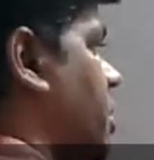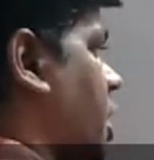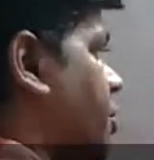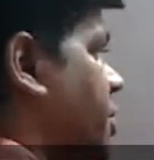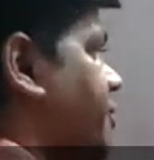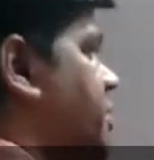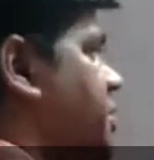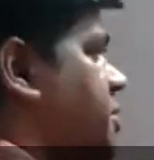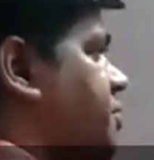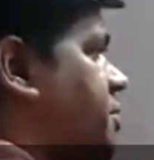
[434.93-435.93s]
How do I
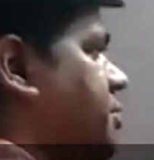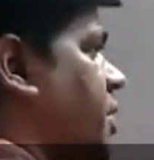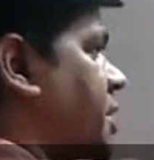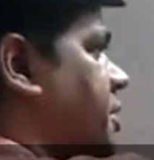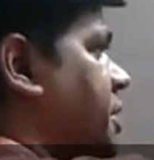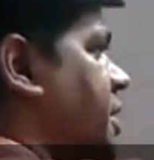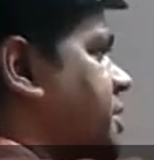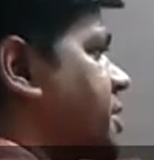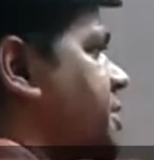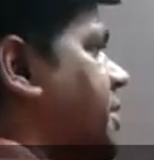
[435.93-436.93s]
differentiate this with respect to I treat
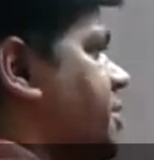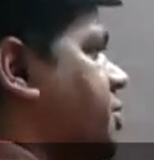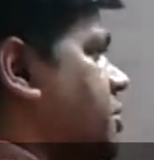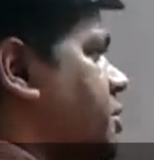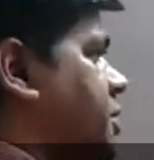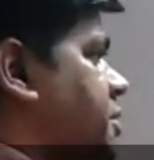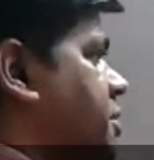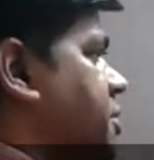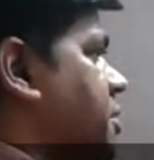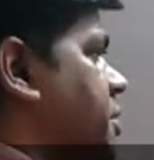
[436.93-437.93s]
x and z as
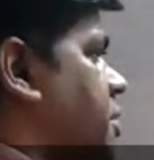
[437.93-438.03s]
constants.